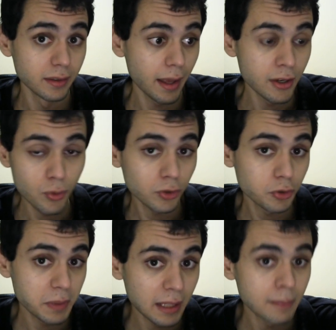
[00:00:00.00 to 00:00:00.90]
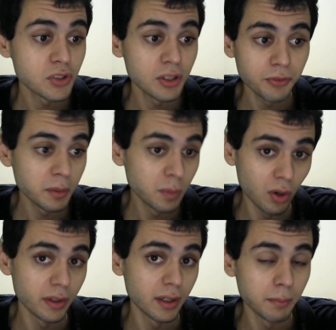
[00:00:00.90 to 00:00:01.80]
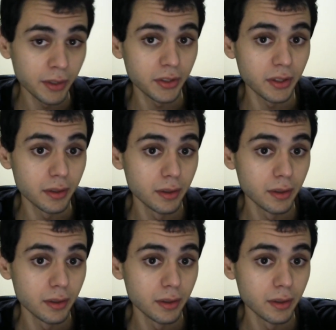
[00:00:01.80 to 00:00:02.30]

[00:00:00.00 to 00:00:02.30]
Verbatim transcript: and you want to become something more than a monkey.